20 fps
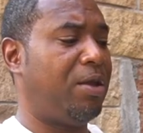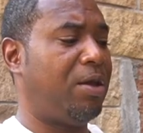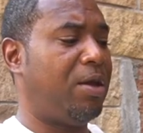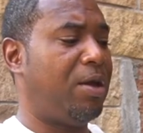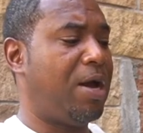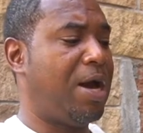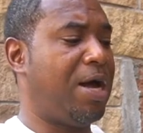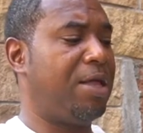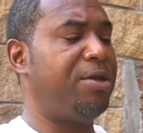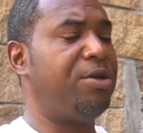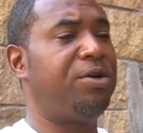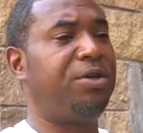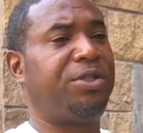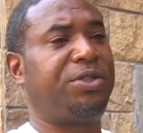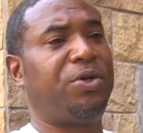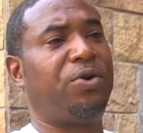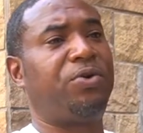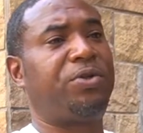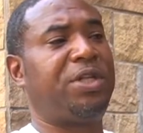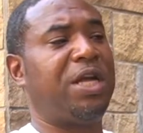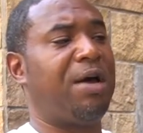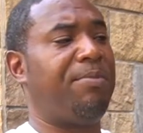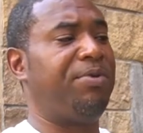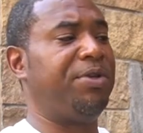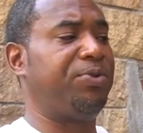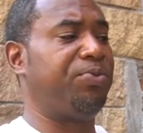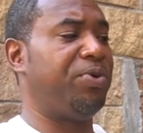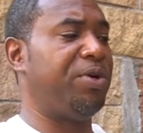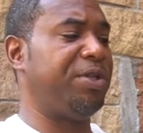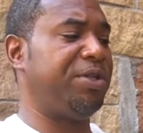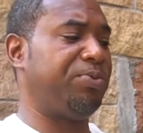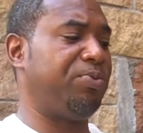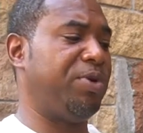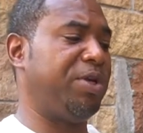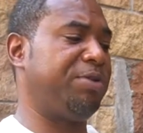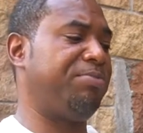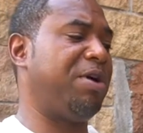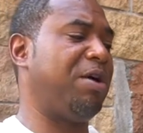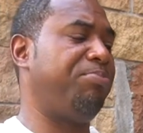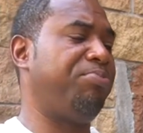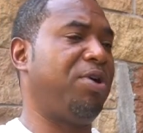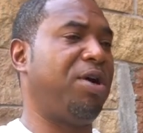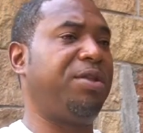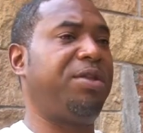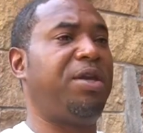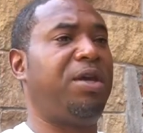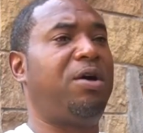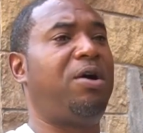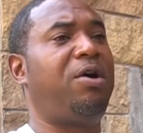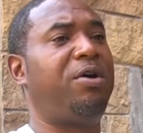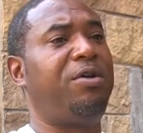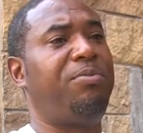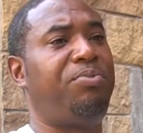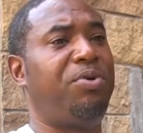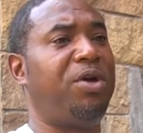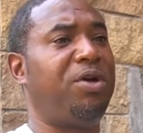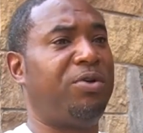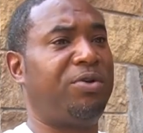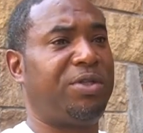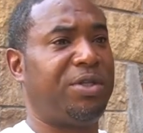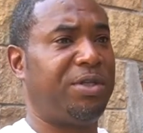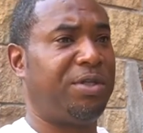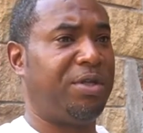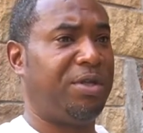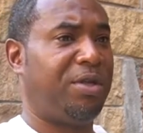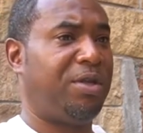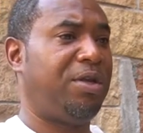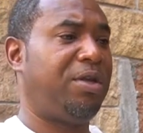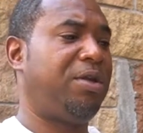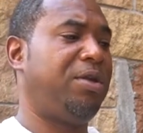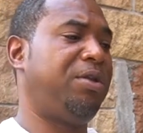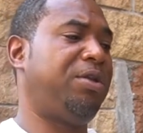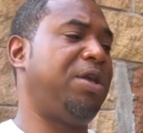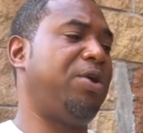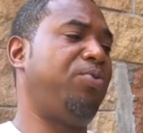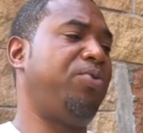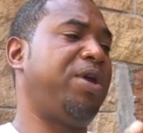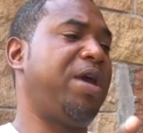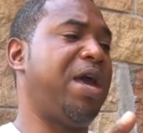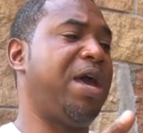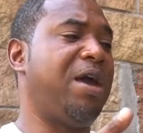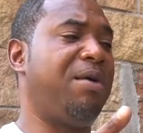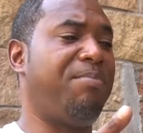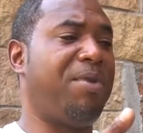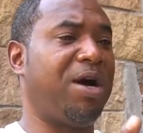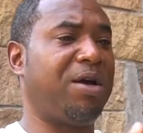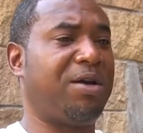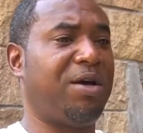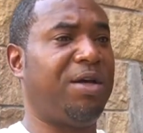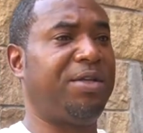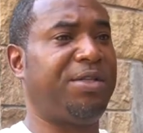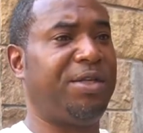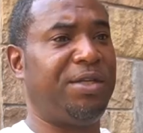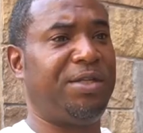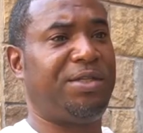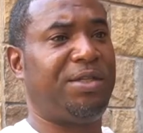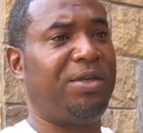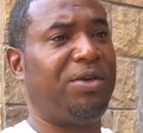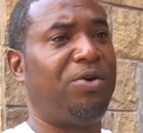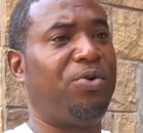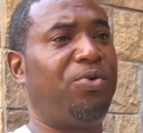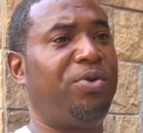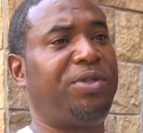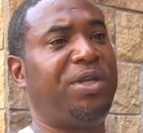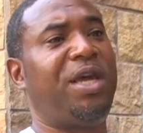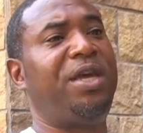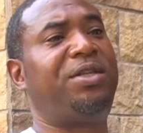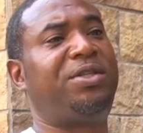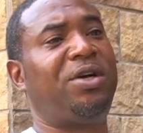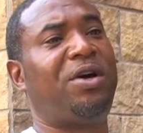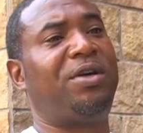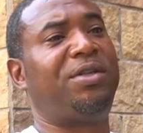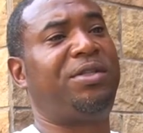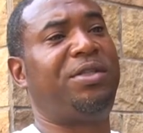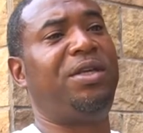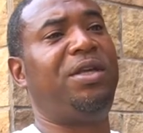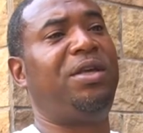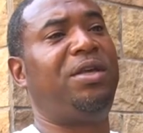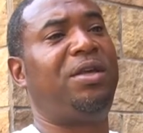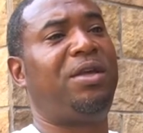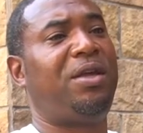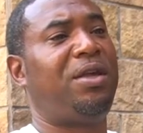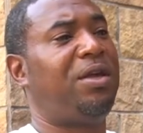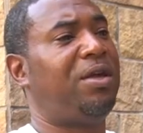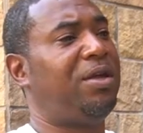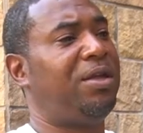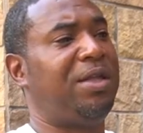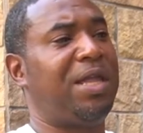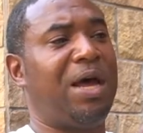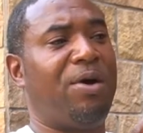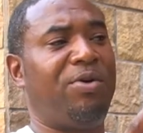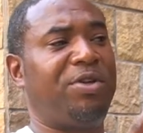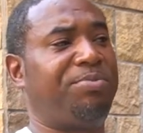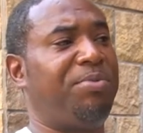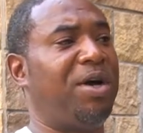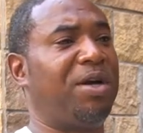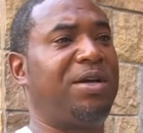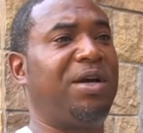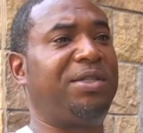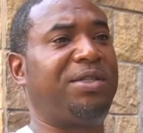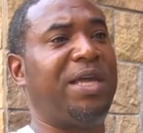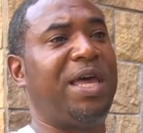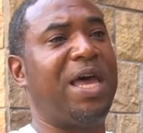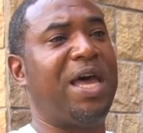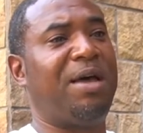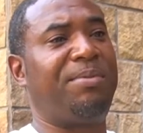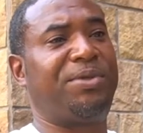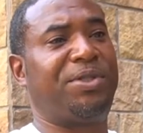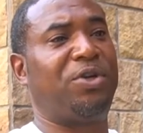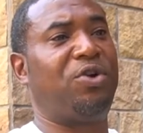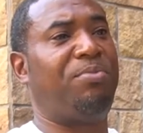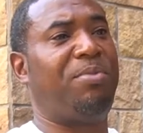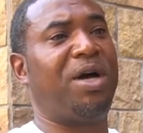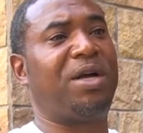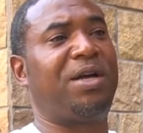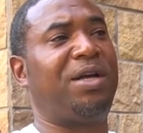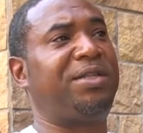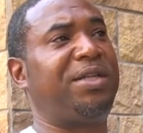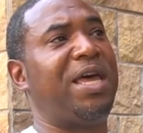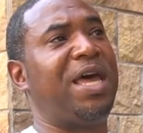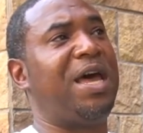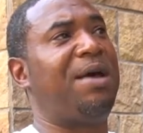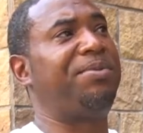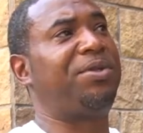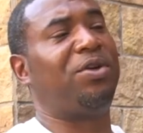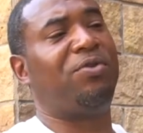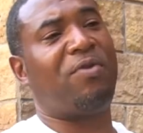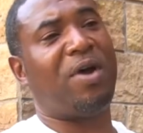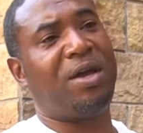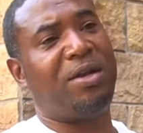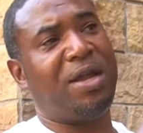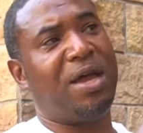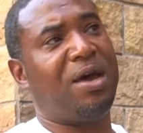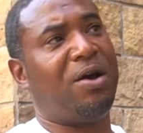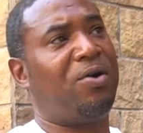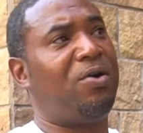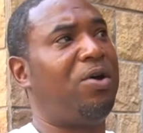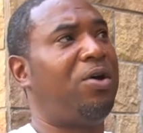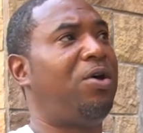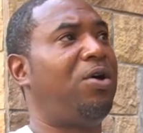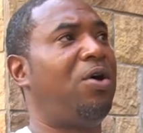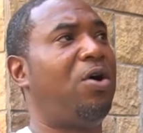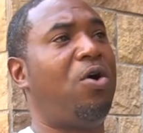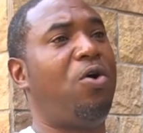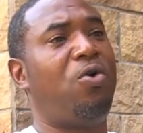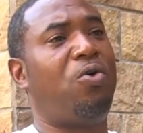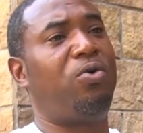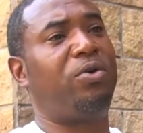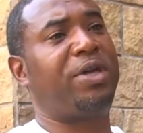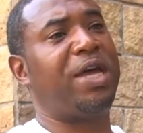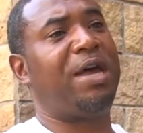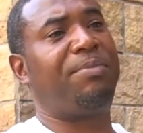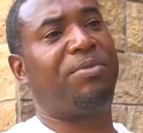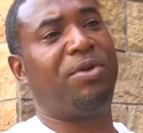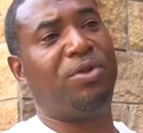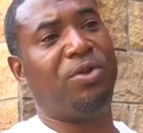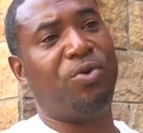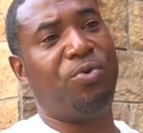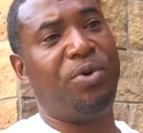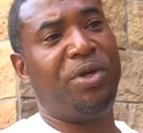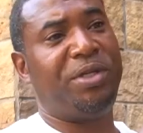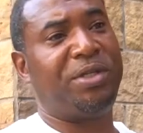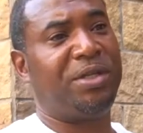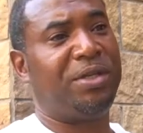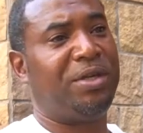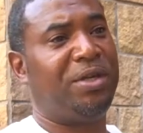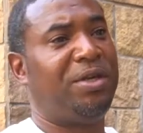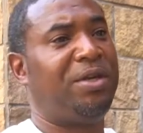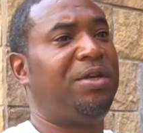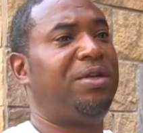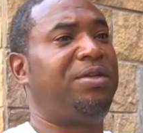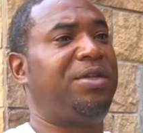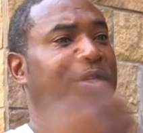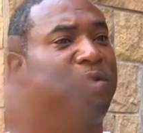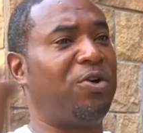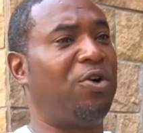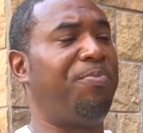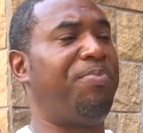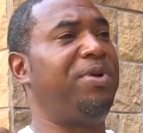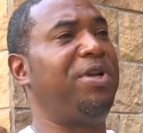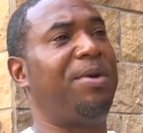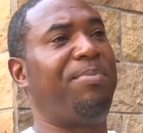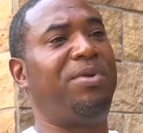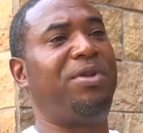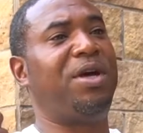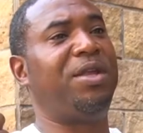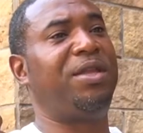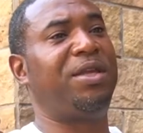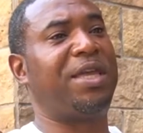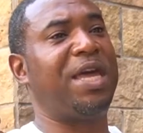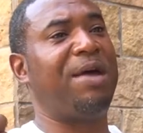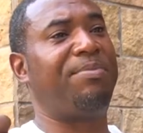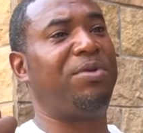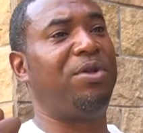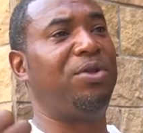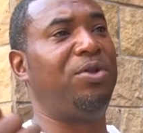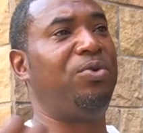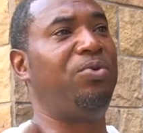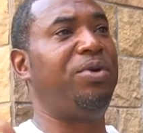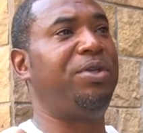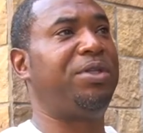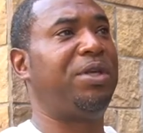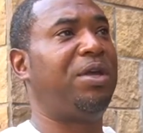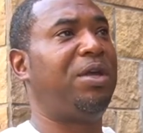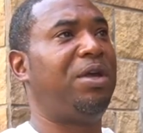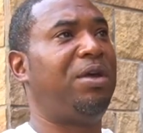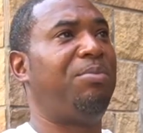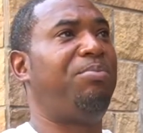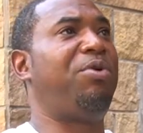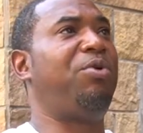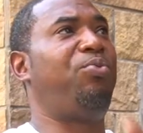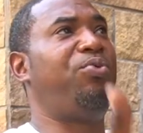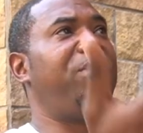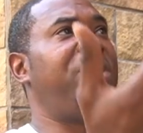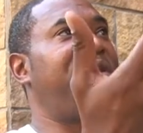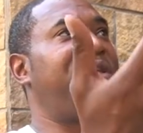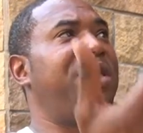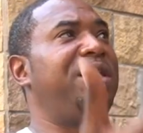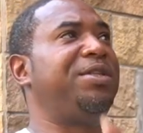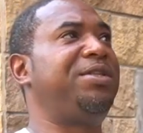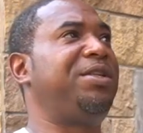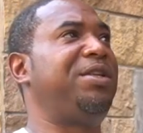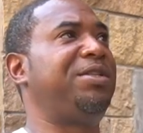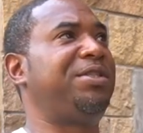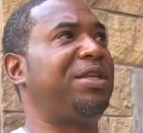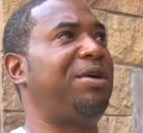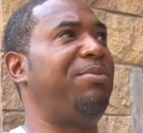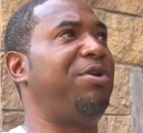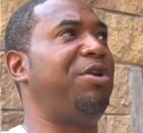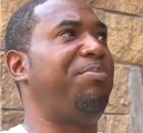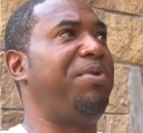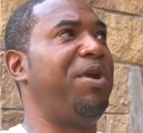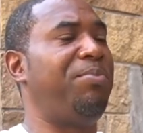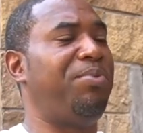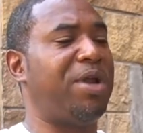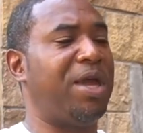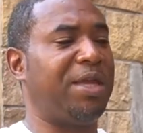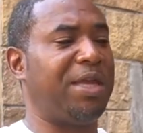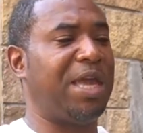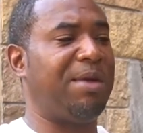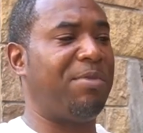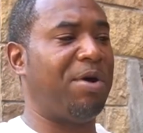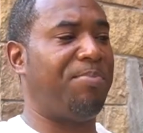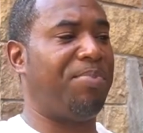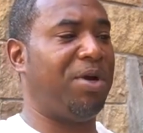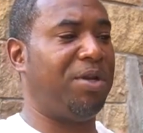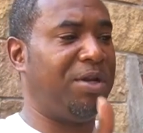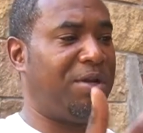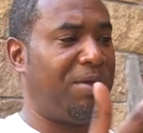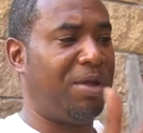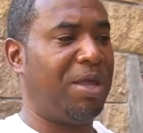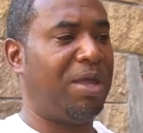Hollywood Showstoppers was my brother and Artie Bills. Then we had my cousins, who was HRC. That was my cousin Abso. My cousin Abso right now own Captain Louis. Just opened up another Captain Louis. But these are some of the people that came up on the